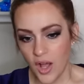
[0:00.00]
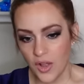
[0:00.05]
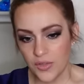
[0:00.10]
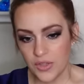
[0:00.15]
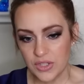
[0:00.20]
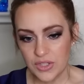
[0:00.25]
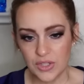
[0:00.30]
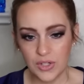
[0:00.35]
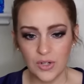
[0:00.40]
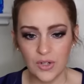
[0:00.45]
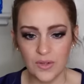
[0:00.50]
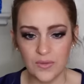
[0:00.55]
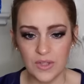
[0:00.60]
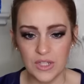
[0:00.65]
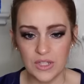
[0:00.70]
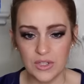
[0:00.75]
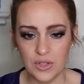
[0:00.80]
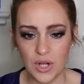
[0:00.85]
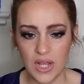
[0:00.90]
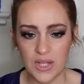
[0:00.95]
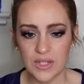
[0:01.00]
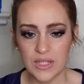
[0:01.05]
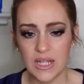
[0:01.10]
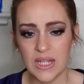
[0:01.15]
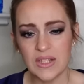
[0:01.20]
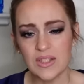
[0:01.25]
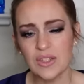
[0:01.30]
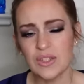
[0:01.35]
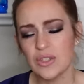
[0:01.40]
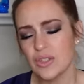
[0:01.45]
The skirt of this dress
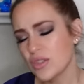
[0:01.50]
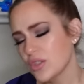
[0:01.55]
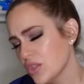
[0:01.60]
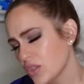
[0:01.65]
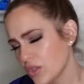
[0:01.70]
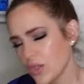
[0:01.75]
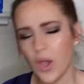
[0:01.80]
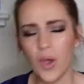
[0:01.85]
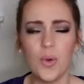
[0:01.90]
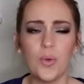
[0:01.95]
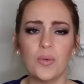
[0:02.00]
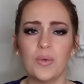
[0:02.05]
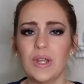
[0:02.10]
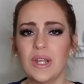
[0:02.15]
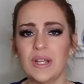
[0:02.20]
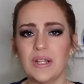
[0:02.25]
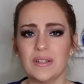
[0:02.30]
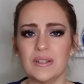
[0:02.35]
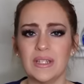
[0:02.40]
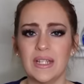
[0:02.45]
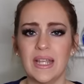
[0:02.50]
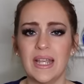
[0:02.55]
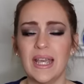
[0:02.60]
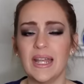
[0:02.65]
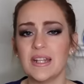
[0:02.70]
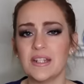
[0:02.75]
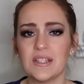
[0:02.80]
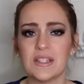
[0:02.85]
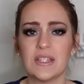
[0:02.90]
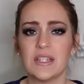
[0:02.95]
is so wrinkly.
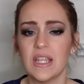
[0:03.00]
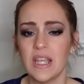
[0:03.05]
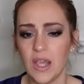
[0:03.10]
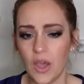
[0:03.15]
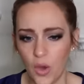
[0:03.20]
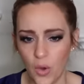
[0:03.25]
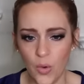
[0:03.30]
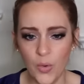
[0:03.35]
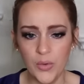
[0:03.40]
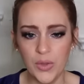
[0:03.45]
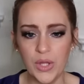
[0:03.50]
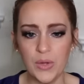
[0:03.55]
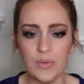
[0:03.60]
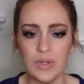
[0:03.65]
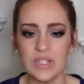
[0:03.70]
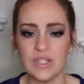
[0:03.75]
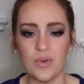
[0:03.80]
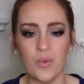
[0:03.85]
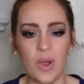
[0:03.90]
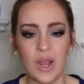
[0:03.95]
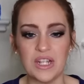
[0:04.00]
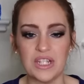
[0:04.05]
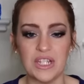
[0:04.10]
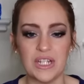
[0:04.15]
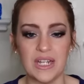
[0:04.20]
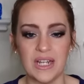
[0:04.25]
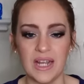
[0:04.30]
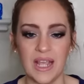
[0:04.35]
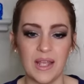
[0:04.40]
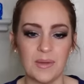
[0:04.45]
It is the only reason why she
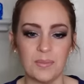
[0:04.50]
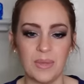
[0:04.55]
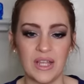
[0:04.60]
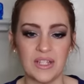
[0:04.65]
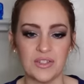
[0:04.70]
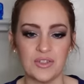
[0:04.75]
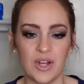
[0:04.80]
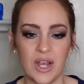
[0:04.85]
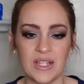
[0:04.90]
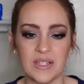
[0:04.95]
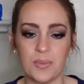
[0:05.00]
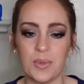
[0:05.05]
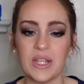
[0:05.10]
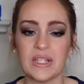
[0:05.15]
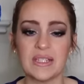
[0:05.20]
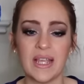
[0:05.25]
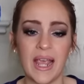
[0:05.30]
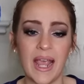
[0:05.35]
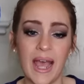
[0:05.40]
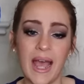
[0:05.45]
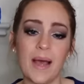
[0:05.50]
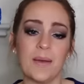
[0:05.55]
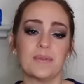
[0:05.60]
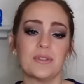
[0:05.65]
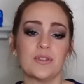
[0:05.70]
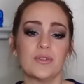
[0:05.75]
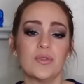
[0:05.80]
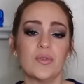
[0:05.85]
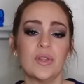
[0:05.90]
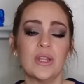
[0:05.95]
didn't hit best dress because I
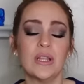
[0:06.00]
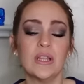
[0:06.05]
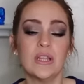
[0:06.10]
absolutely